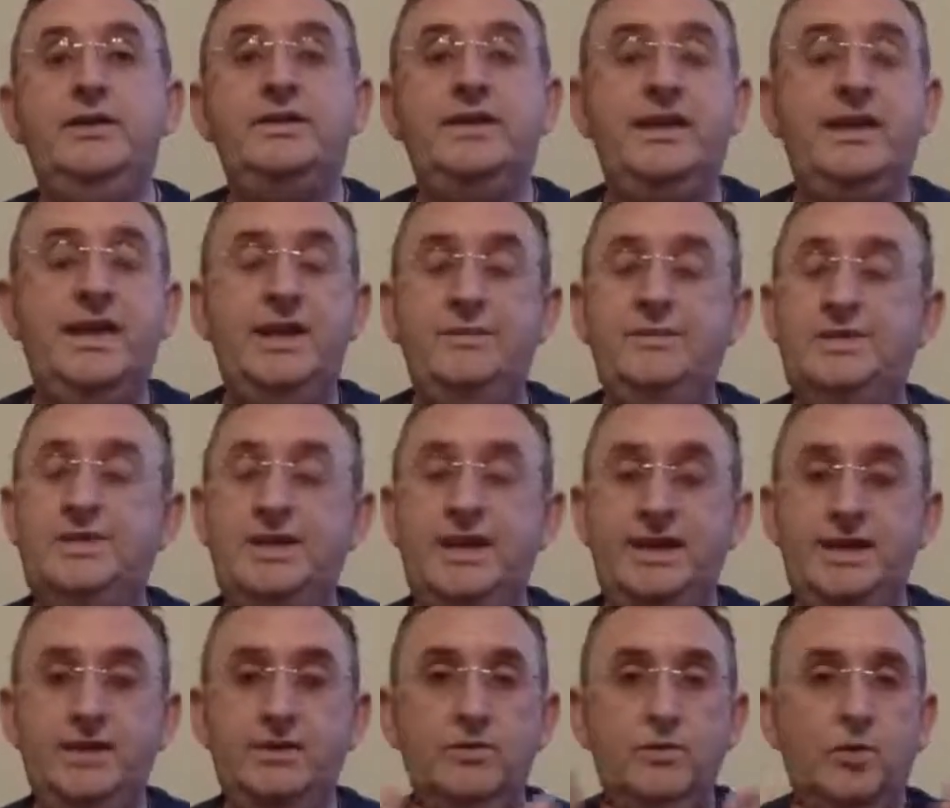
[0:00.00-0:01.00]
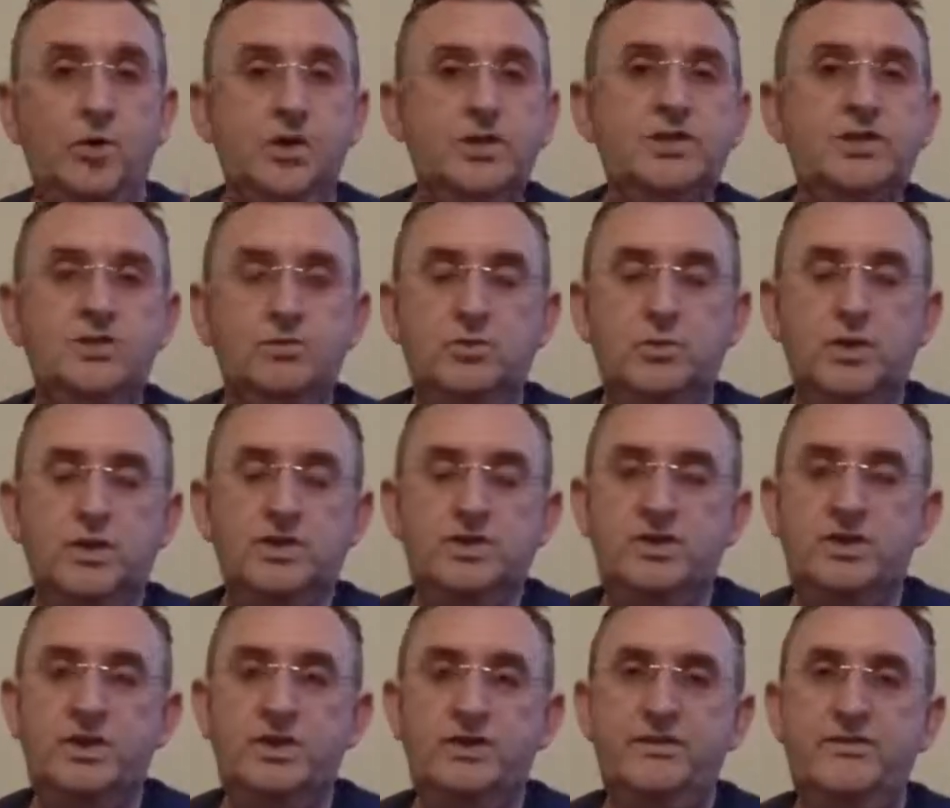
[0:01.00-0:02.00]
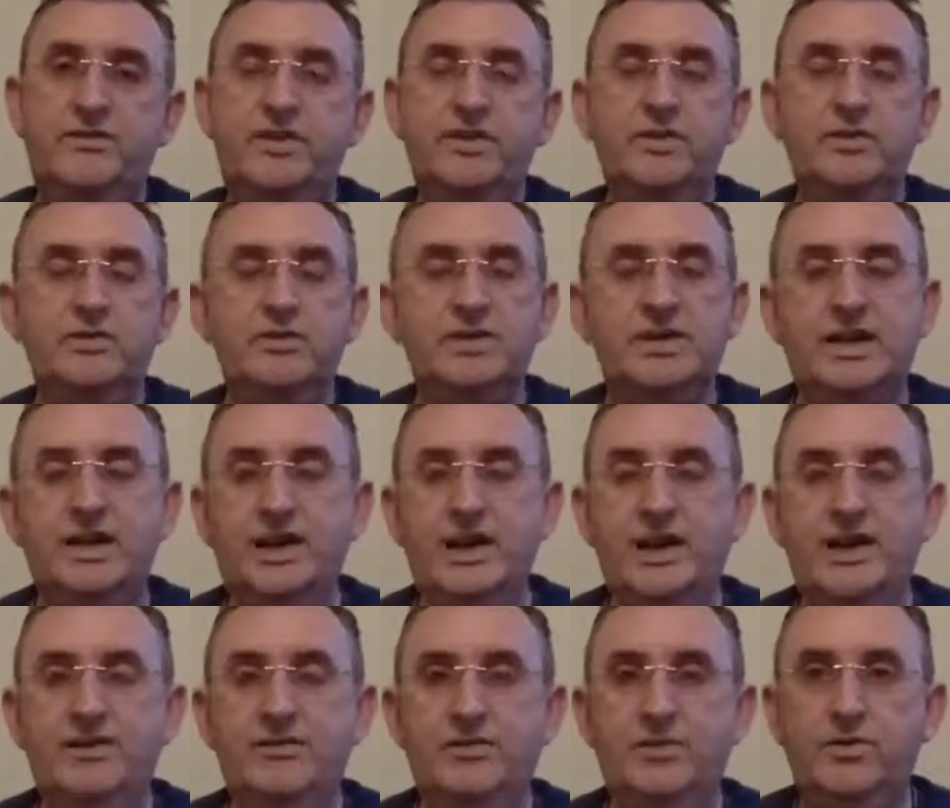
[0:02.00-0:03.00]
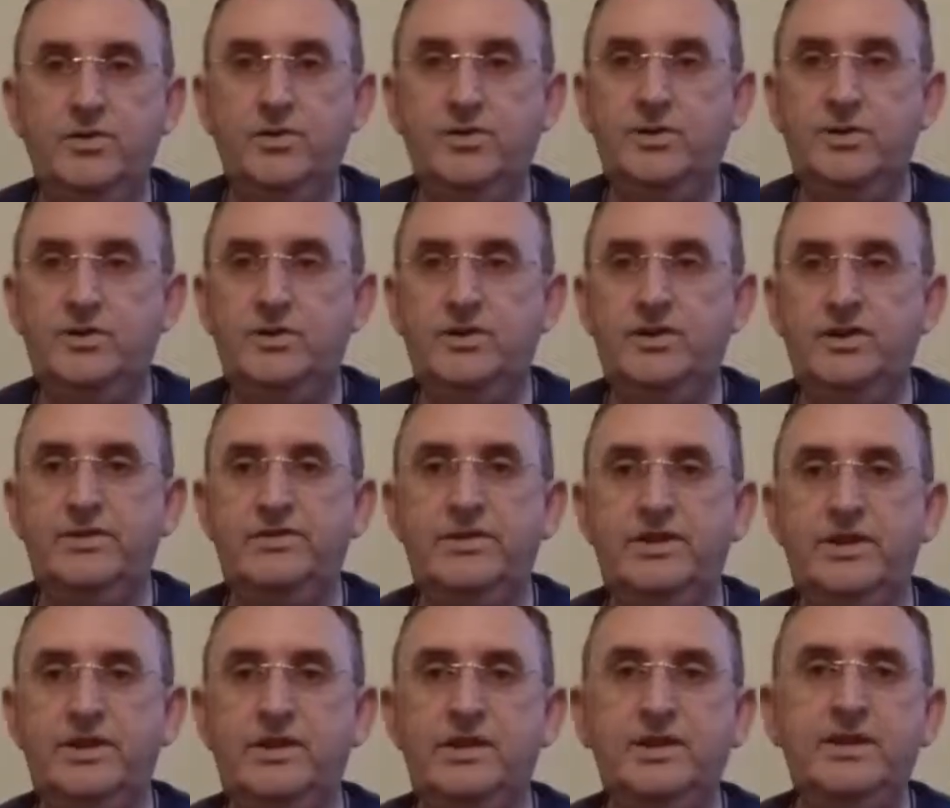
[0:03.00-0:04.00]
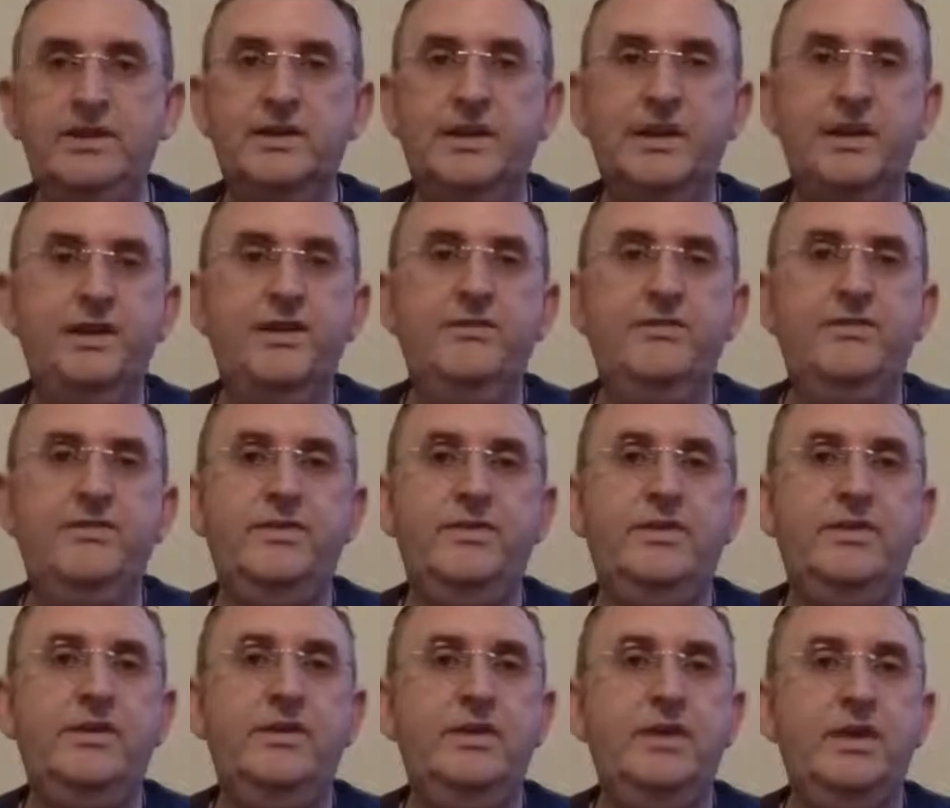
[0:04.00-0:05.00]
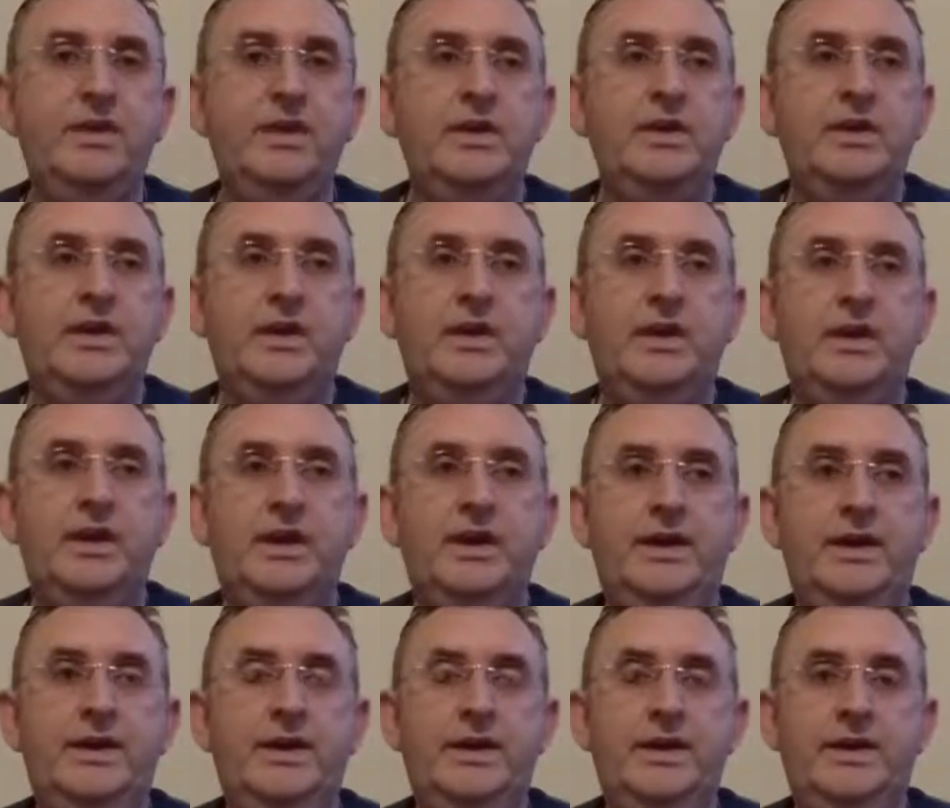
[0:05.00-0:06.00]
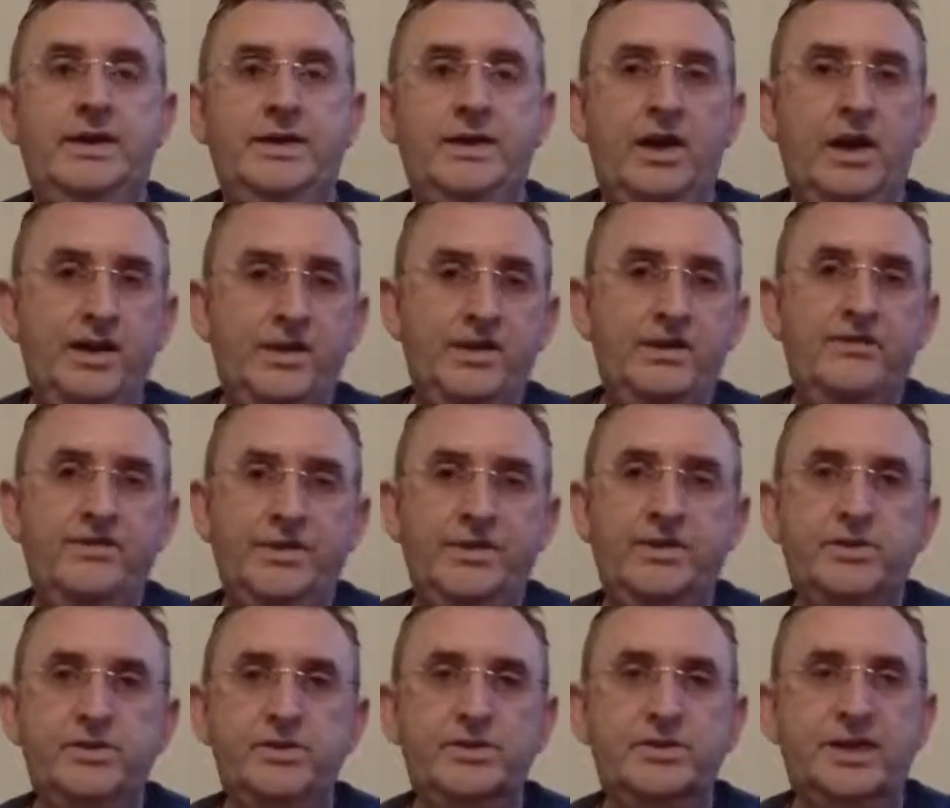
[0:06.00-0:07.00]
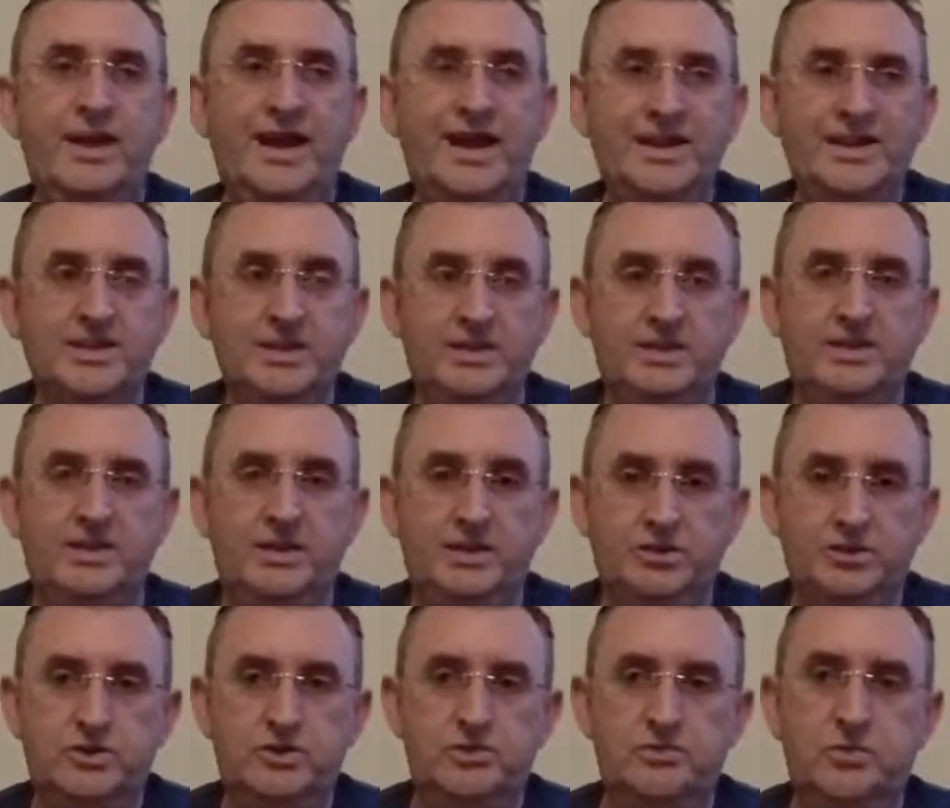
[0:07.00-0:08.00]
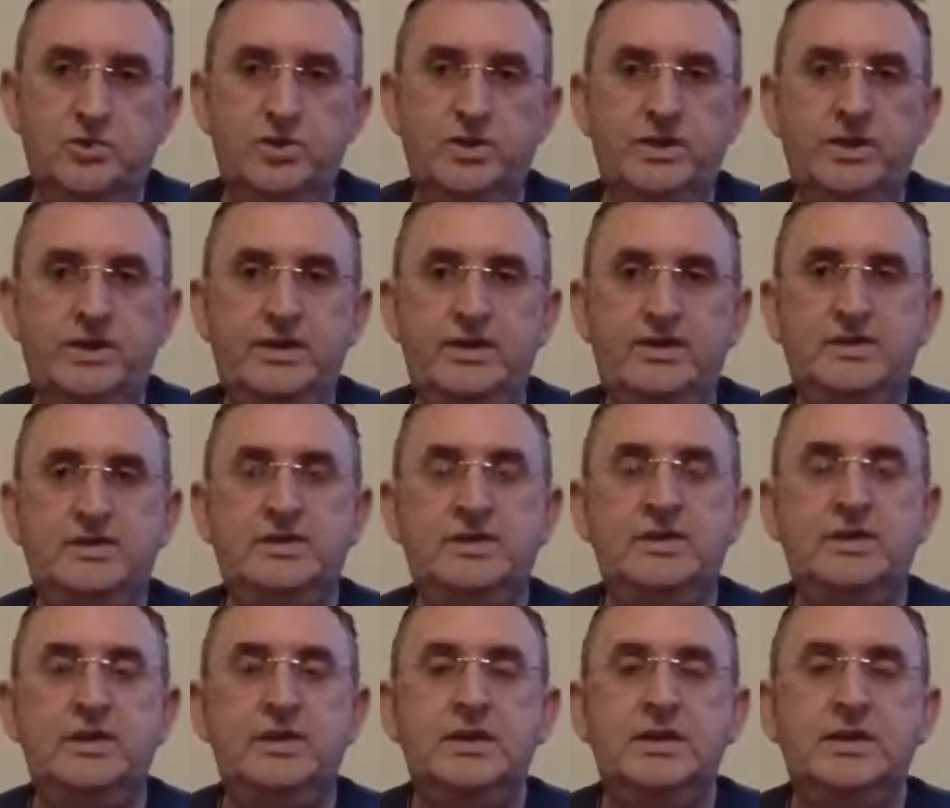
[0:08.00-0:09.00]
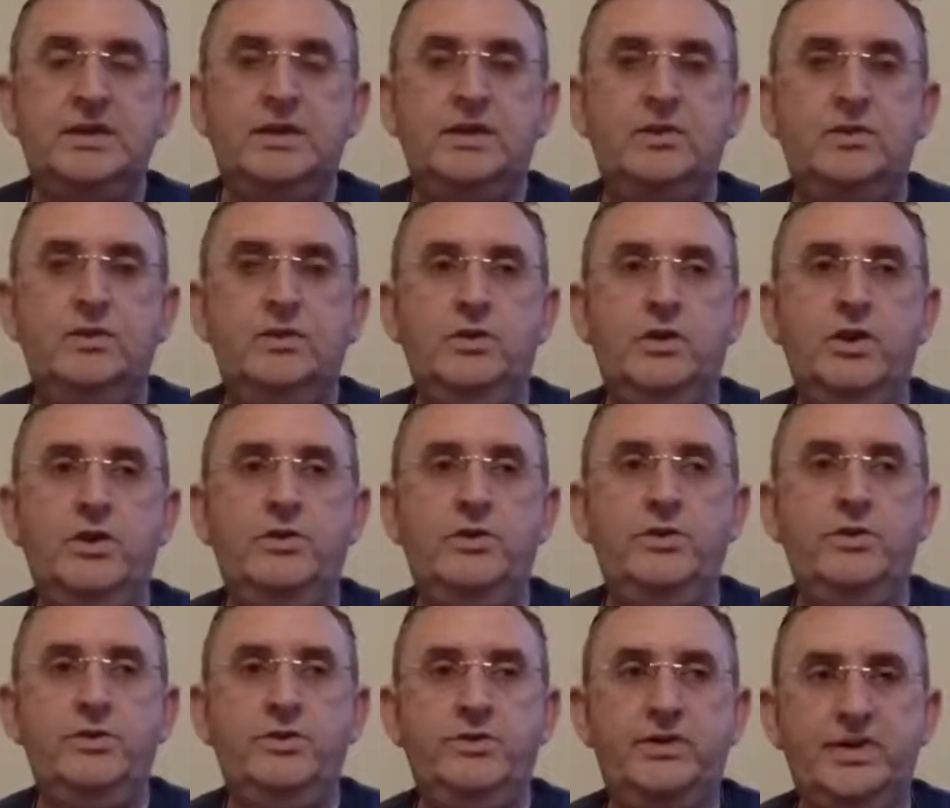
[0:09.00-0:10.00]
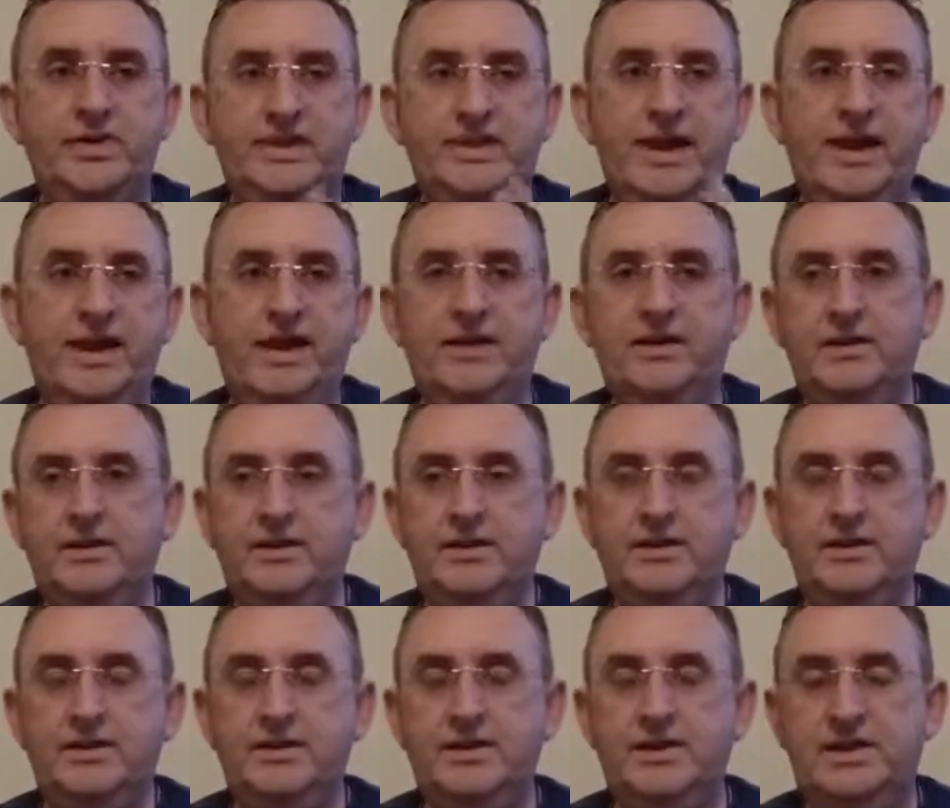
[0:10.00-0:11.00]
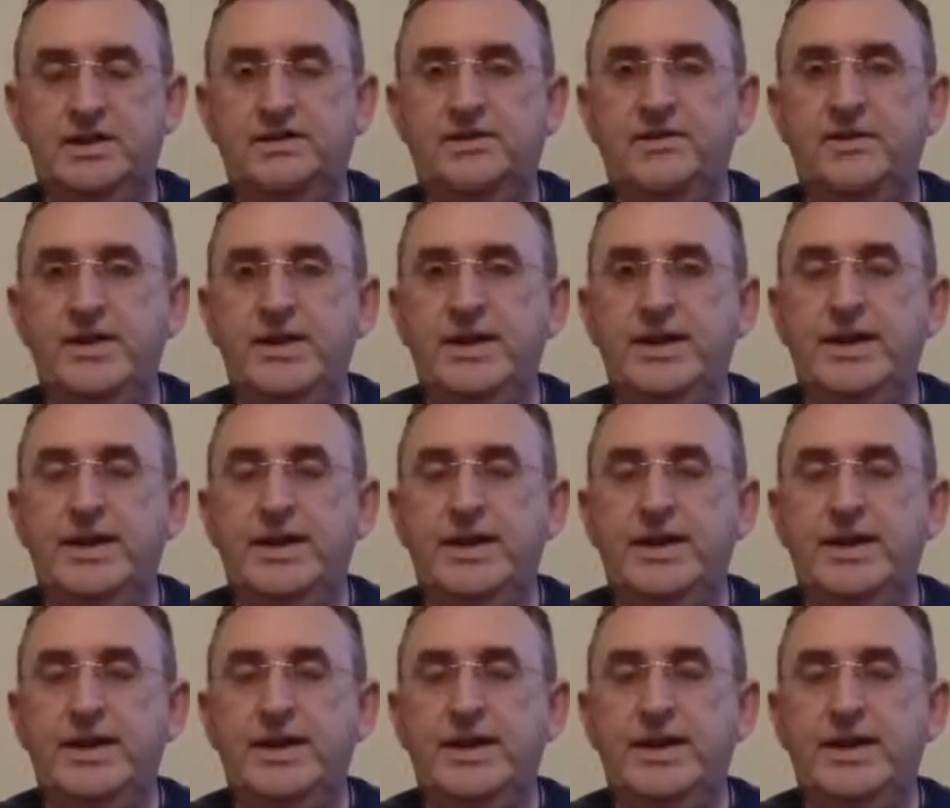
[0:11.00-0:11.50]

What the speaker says: as I keep saying. Watch the other videos I have on living a clean life and other videos that actually teach you more of this, you know, how to discern and stuff.